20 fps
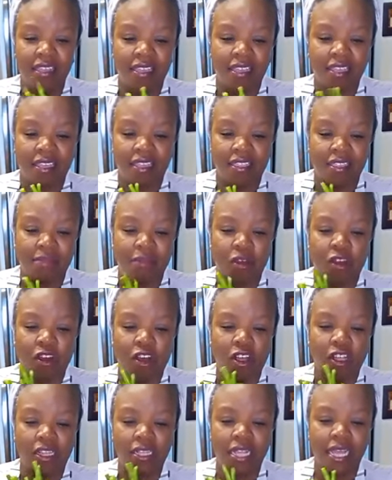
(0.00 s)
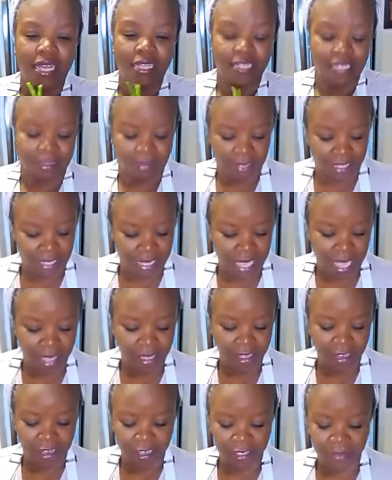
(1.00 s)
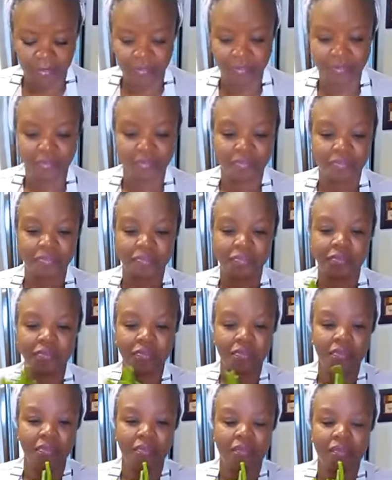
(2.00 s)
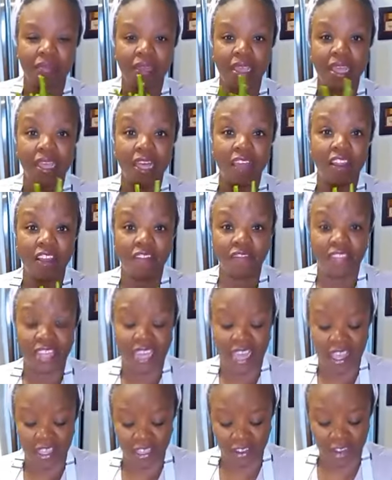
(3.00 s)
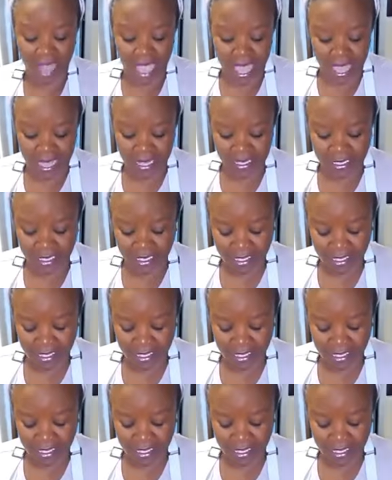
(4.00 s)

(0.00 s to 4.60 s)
Get them all lined up together. Cut off the other end.